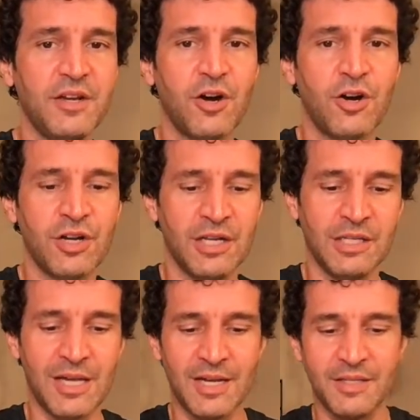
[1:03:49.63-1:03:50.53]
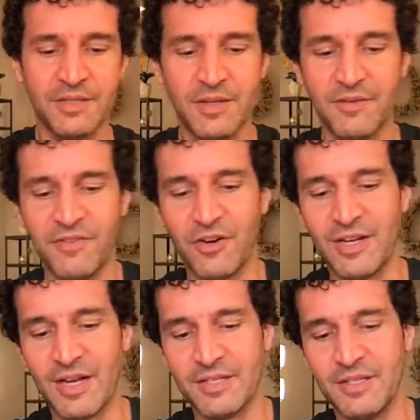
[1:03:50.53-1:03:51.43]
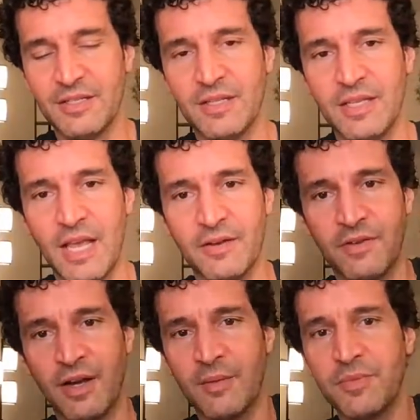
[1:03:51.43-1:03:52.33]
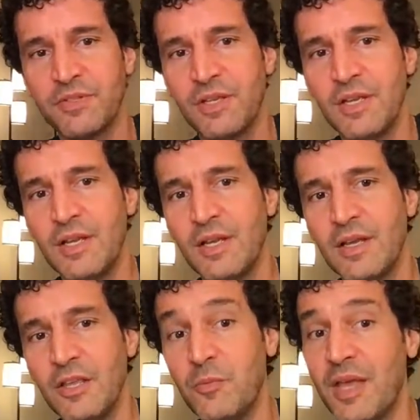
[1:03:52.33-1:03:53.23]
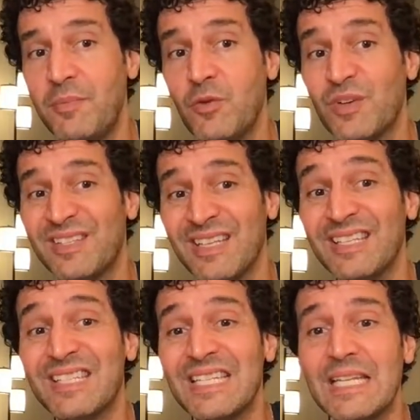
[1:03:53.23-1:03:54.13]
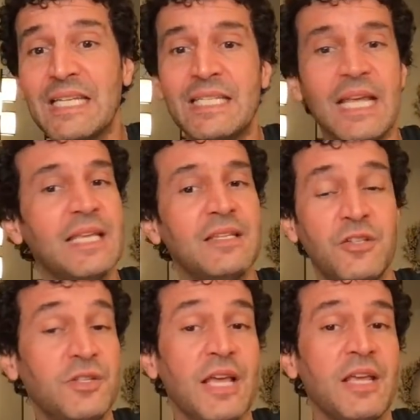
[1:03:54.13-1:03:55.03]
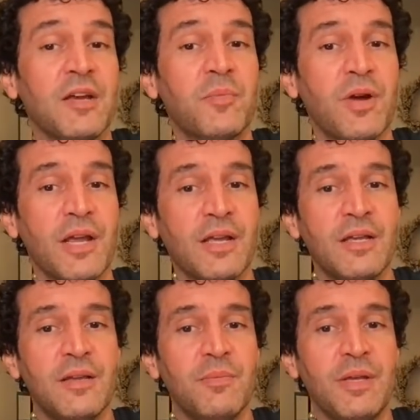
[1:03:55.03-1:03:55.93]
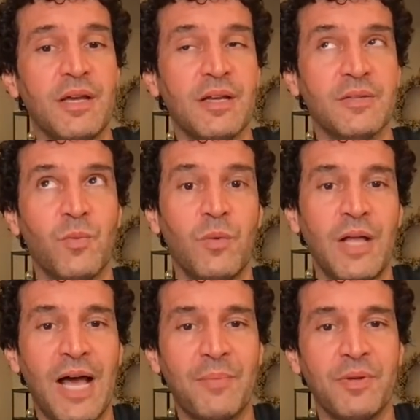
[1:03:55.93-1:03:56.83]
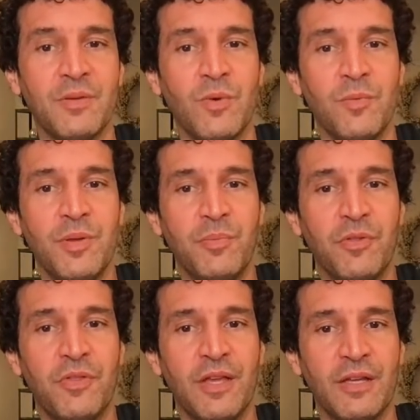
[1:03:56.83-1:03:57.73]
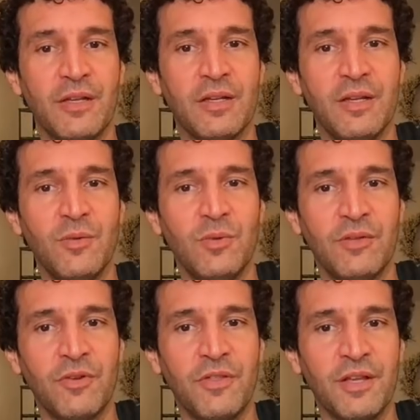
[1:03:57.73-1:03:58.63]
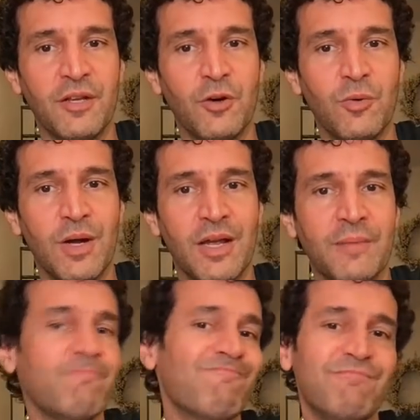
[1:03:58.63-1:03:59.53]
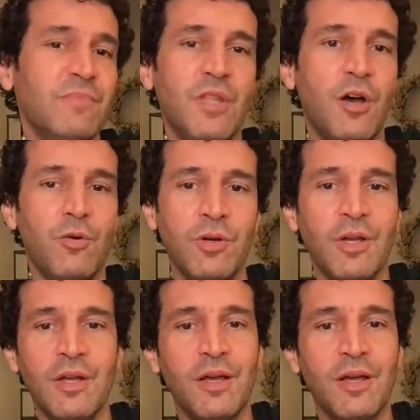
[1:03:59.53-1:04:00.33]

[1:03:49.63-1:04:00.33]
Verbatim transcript: card aligns very nicely to the Eight of Cups. You may be resistant to taking a break because what will happen? What will people think? Will everything go away? No.